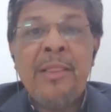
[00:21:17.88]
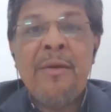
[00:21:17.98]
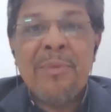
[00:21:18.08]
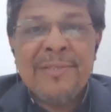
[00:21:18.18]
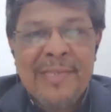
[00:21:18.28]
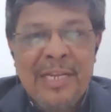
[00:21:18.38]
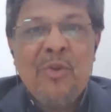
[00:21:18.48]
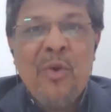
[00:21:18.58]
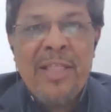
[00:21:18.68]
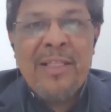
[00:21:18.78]
They must sit
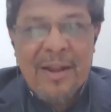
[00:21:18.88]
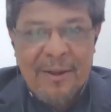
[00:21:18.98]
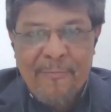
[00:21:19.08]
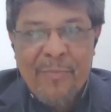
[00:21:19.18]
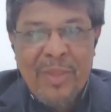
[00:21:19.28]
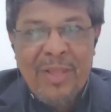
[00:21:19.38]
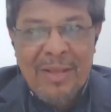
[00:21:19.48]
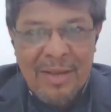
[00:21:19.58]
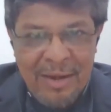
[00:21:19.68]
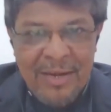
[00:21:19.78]
together
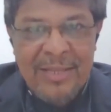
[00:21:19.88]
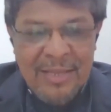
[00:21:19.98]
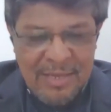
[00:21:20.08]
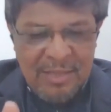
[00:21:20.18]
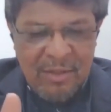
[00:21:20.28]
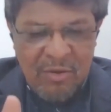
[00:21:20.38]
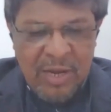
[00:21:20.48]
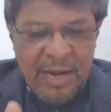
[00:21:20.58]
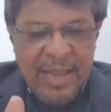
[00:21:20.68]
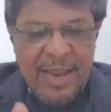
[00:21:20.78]
early
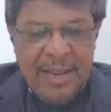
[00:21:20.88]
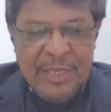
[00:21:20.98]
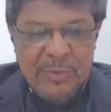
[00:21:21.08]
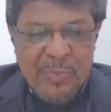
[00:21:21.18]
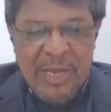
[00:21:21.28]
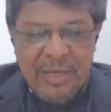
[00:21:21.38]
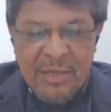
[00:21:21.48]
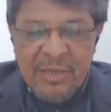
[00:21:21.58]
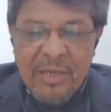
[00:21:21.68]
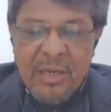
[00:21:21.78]
engagement,
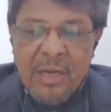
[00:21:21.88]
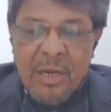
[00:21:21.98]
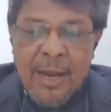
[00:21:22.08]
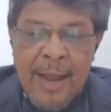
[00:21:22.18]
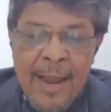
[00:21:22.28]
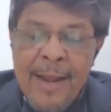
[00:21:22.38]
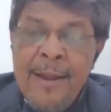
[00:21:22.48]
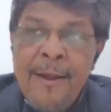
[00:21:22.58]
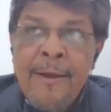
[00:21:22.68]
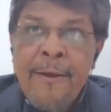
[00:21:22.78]

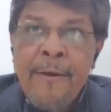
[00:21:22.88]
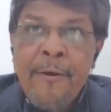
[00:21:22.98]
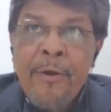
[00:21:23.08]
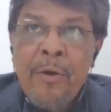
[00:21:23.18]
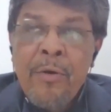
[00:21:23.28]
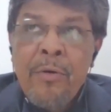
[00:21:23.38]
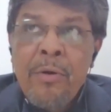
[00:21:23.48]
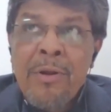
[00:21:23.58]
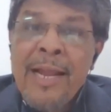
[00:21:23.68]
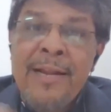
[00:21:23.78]
and
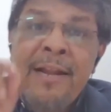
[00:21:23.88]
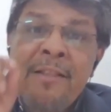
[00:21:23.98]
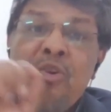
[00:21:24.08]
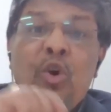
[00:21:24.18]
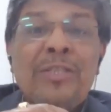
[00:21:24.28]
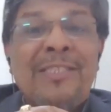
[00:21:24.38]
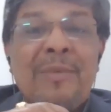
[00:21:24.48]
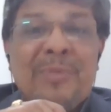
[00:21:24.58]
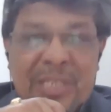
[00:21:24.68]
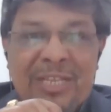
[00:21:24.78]
right at the
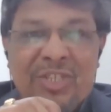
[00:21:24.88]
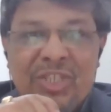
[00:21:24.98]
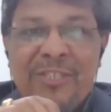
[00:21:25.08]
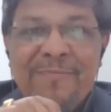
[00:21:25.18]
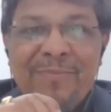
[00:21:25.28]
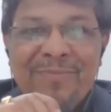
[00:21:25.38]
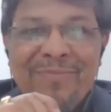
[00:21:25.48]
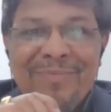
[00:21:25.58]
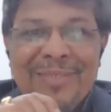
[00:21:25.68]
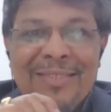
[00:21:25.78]
concept stage,
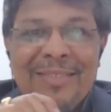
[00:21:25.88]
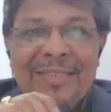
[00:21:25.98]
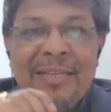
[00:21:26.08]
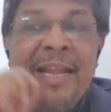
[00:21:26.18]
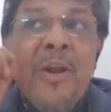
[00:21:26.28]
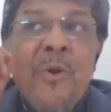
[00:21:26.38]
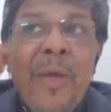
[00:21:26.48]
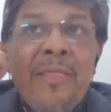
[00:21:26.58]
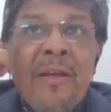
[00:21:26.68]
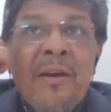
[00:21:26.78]
right
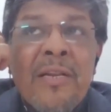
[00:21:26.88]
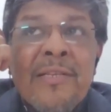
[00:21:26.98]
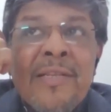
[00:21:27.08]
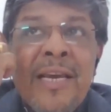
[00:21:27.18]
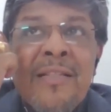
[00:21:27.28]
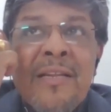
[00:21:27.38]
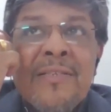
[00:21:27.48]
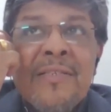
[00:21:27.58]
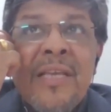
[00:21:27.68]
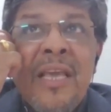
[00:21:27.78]
when the designer
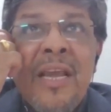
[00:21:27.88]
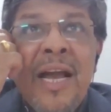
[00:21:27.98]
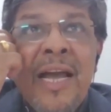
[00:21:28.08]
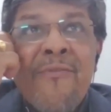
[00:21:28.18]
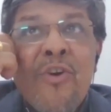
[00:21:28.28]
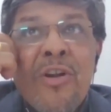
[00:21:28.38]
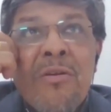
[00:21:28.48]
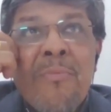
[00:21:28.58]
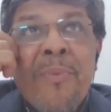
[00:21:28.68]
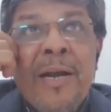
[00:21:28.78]
is saying, I
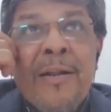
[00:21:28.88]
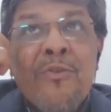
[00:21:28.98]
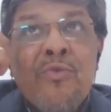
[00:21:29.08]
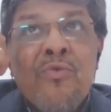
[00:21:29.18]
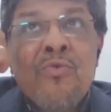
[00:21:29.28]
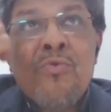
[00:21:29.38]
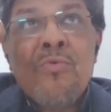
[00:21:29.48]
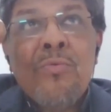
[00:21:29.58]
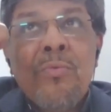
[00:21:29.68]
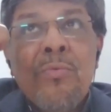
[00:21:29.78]
want a part to,
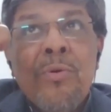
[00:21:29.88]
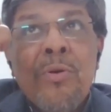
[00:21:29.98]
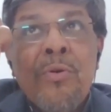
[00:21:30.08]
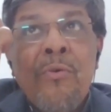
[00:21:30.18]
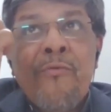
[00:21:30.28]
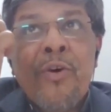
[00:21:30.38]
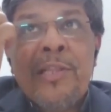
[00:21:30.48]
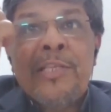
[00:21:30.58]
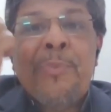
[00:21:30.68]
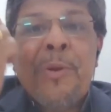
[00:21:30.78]
for
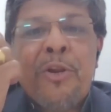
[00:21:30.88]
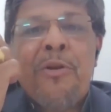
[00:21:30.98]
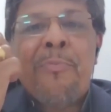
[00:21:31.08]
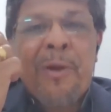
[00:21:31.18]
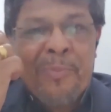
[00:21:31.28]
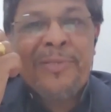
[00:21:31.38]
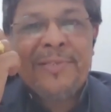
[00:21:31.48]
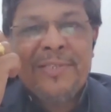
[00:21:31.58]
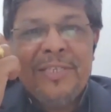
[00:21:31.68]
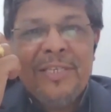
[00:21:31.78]
this particular
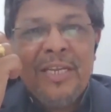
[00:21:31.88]
purpose.